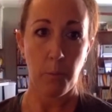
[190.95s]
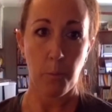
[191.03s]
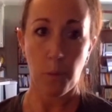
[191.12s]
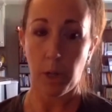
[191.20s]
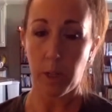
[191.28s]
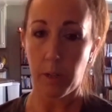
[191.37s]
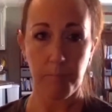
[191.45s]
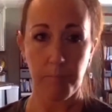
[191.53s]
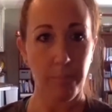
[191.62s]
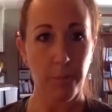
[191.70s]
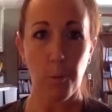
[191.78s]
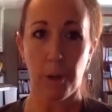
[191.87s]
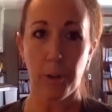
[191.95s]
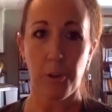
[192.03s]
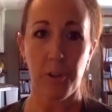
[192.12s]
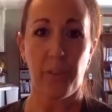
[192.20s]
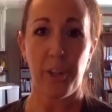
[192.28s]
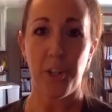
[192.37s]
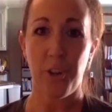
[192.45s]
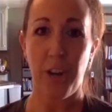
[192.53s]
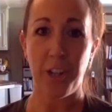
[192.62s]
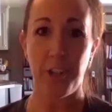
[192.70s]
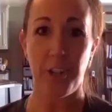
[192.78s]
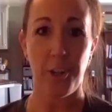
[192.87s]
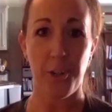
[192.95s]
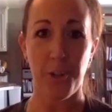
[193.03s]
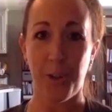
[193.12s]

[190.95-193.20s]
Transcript: work those foot stretchers,